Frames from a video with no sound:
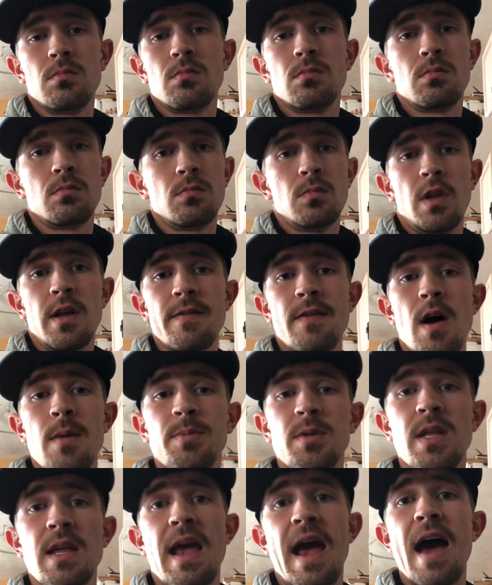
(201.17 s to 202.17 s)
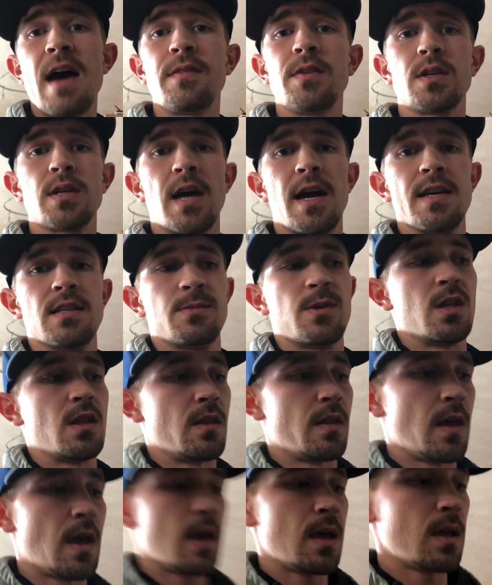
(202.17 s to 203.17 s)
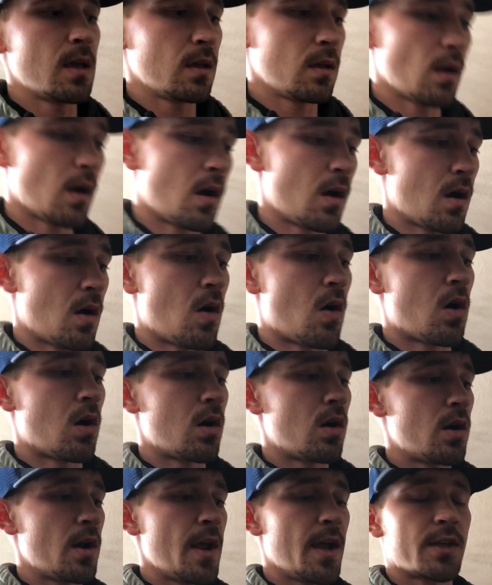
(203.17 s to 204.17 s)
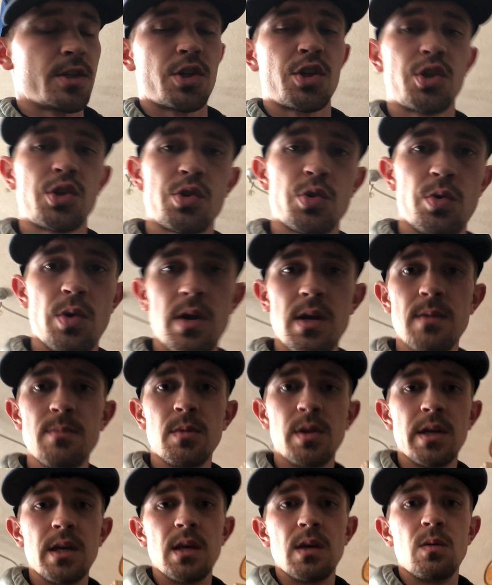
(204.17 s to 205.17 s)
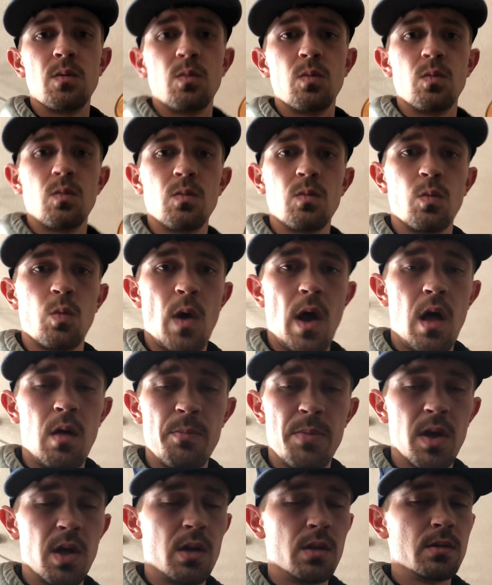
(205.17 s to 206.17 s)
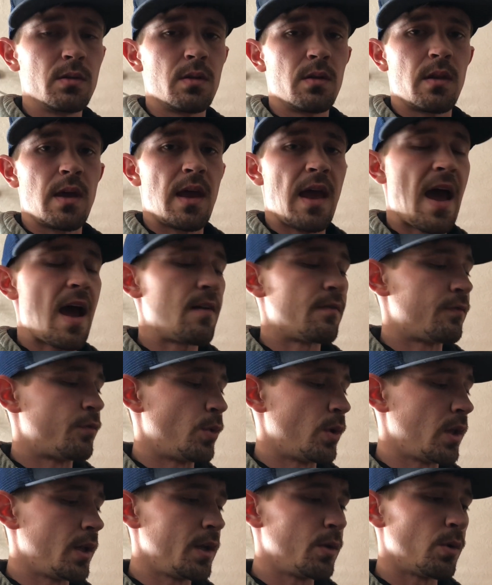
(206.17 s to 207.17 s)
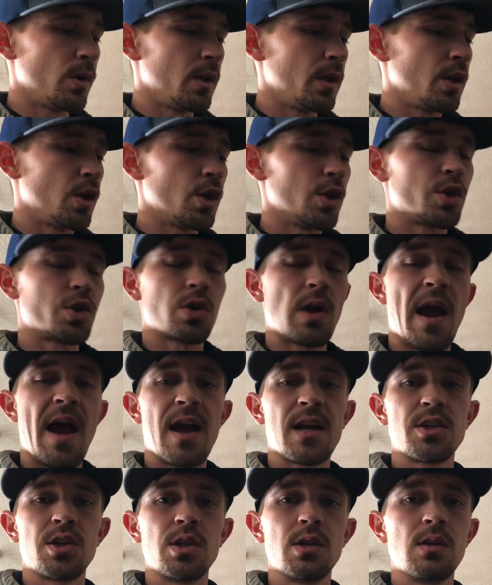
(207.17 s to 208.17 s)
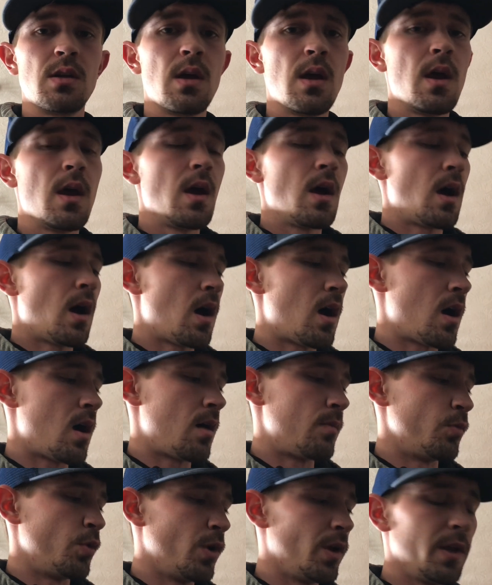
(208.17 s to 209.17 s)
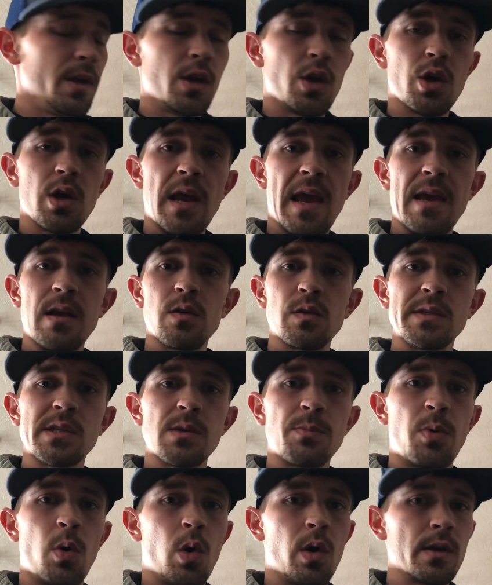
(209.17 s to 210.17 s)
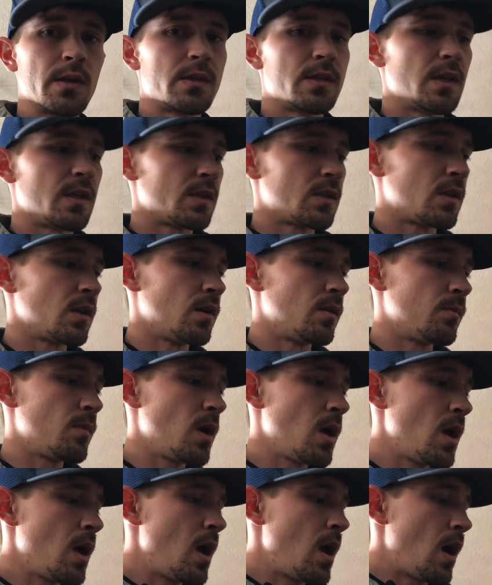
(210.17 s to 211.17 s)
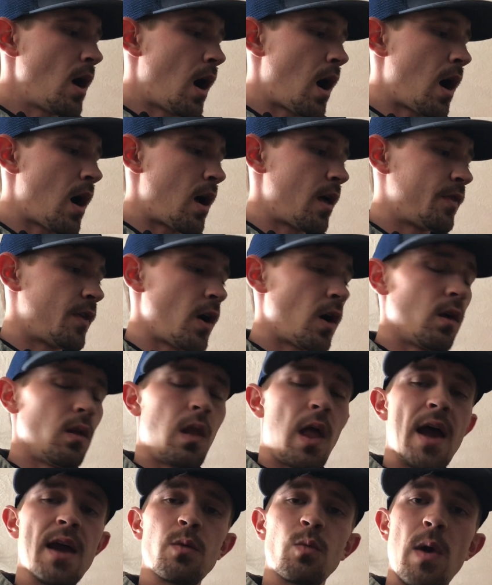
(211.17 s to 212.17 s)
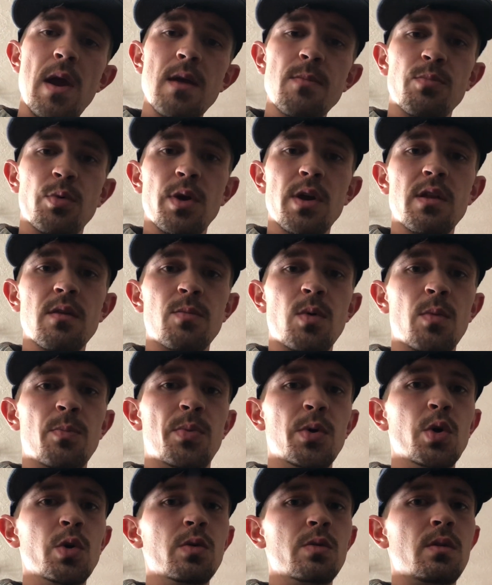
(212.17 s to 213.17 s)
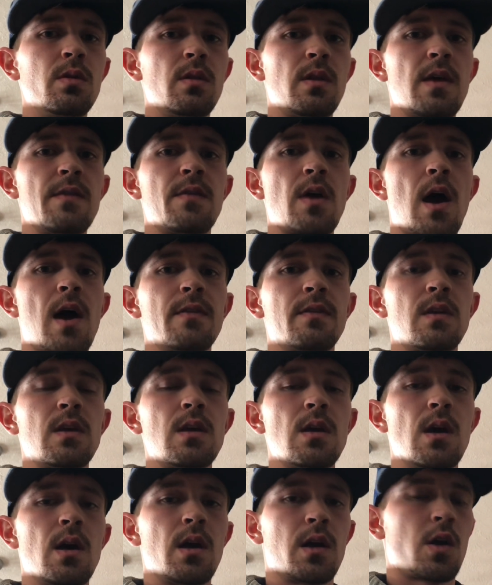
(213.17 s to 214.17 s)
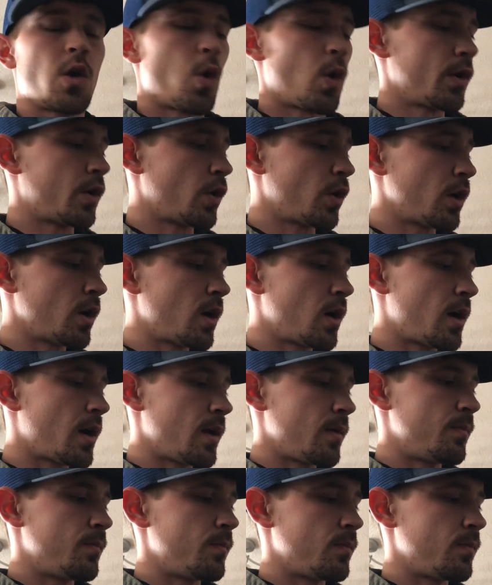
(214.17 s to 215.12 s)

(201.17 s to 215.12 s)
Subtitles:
live up to the advertisement. They are extremely well built. They have really, really good traction, really good ankle support system. They're a lightweight, breathable boot. They've got the Cordura